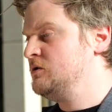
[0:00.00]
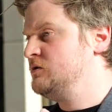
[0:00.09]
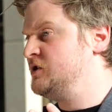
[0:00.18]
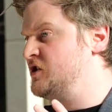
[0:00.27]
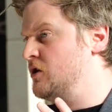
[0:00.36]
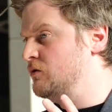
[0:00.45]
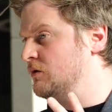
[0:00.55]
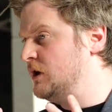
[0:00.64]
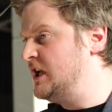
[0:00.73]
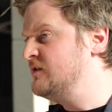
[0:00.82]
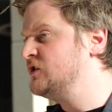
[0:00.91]
So
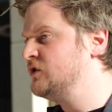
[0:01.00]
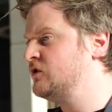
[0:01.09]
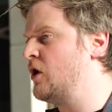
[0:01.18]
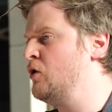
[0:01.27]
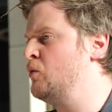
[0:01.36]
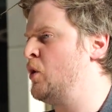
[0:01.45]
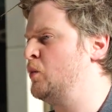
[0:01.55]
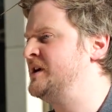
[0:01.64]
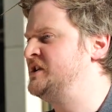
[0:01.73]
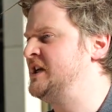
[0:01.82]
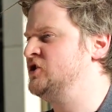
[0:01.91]
even though what we're
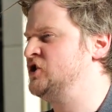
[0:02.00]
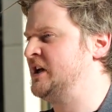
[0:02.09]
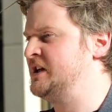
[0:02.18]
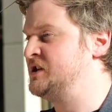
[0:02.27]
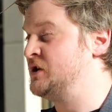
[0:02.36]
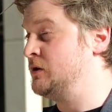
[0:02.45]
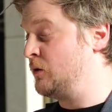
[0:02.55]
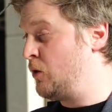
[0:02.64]
teaching is a